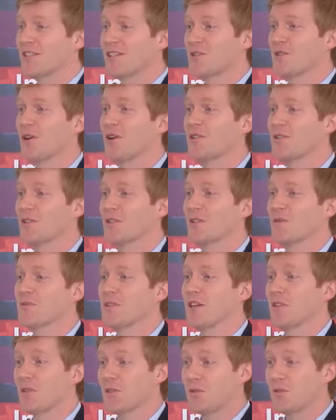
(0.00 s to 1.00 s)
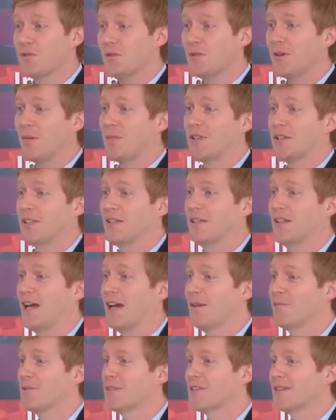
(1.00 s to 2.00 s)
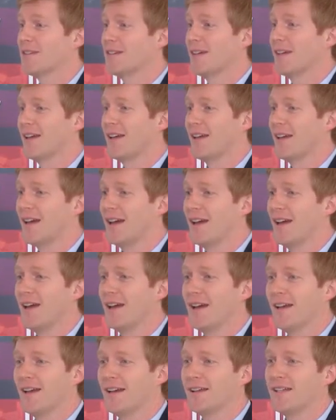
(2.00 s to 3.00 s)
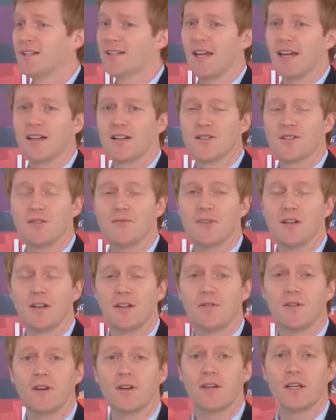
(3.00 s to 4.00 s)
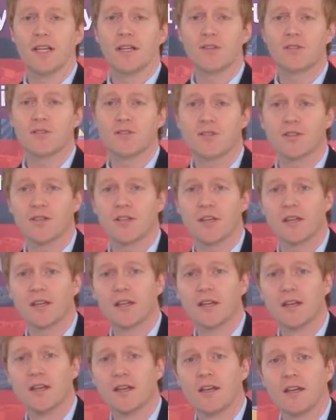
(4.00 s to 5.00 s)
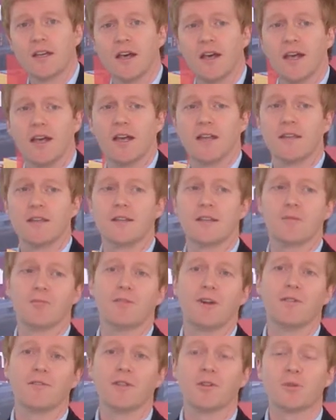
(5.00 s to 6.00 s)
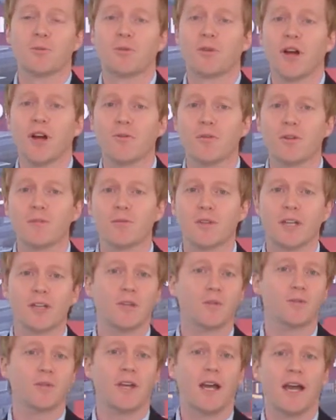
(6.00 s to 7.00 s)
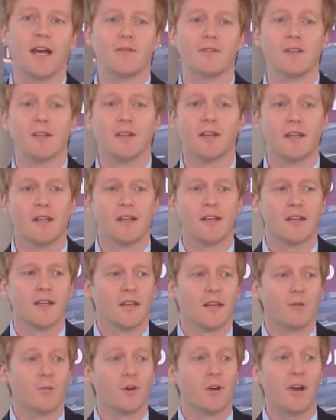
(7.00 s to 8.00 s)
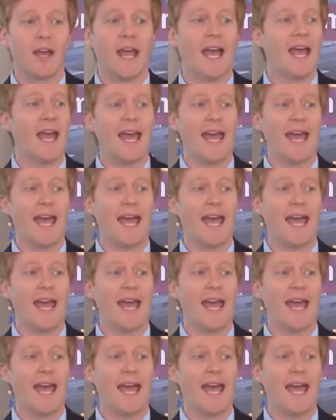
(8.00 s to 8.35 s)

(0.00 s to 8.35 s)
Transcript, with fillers: this also comes out of two mit labs uh, and it tackles the very very interesting and uh, prevalent problem that you would have in where